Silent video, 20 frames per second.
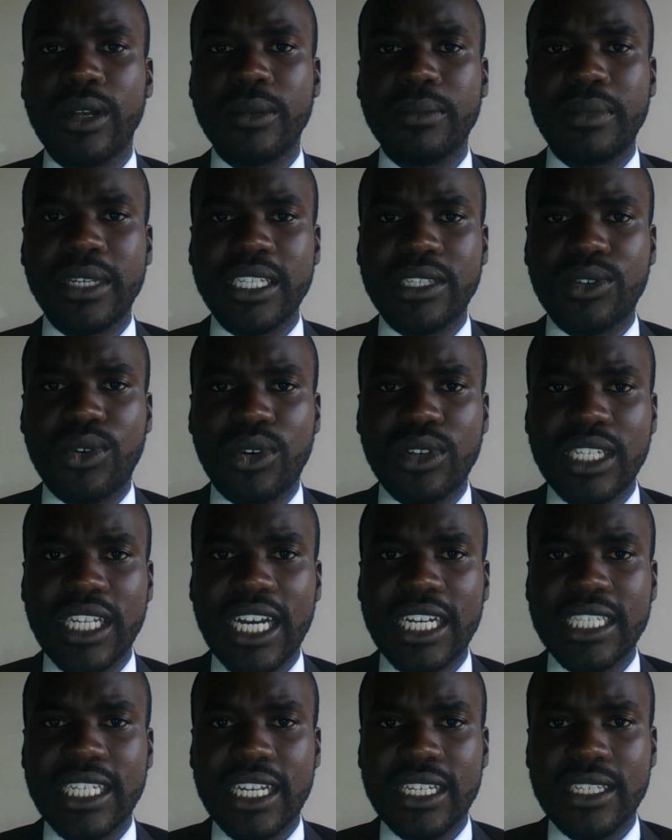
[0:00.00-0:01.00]
Please
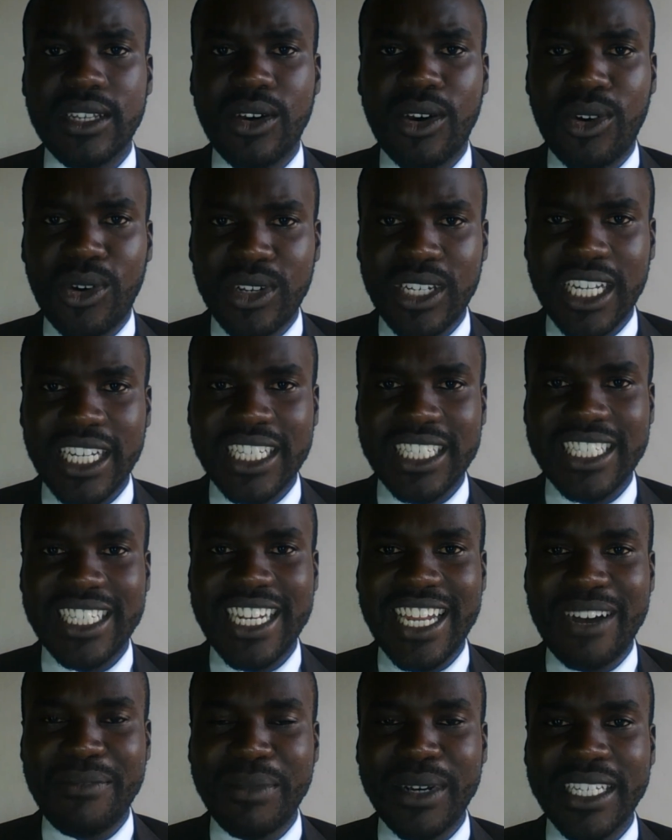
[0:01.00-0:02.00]
contact us. Our contact
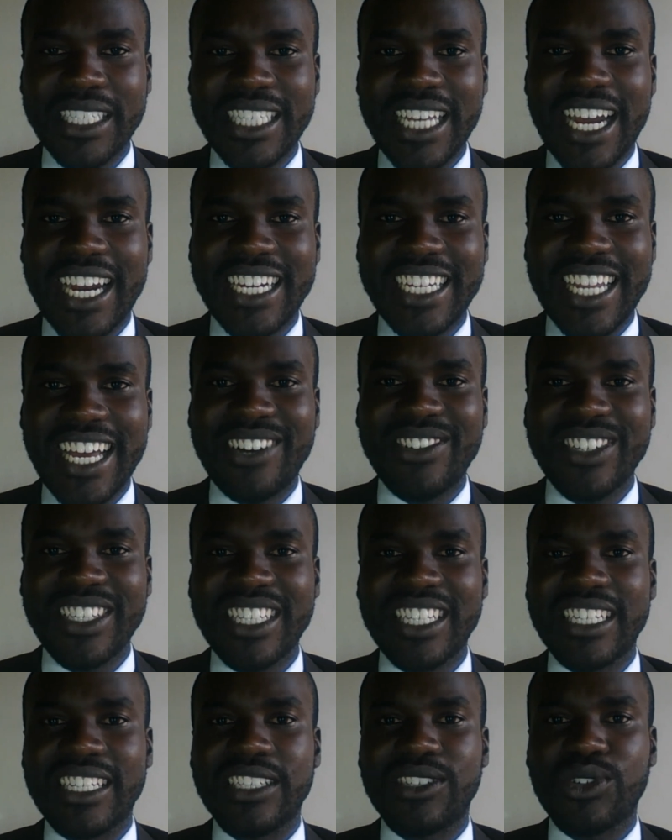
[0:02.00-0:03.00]
numbers are down in
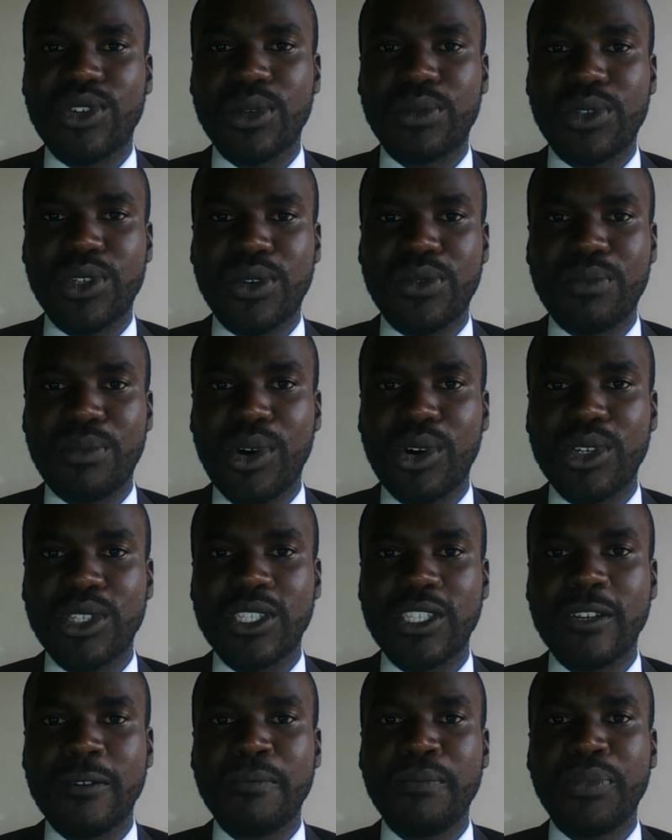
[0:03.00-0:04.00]
the description box.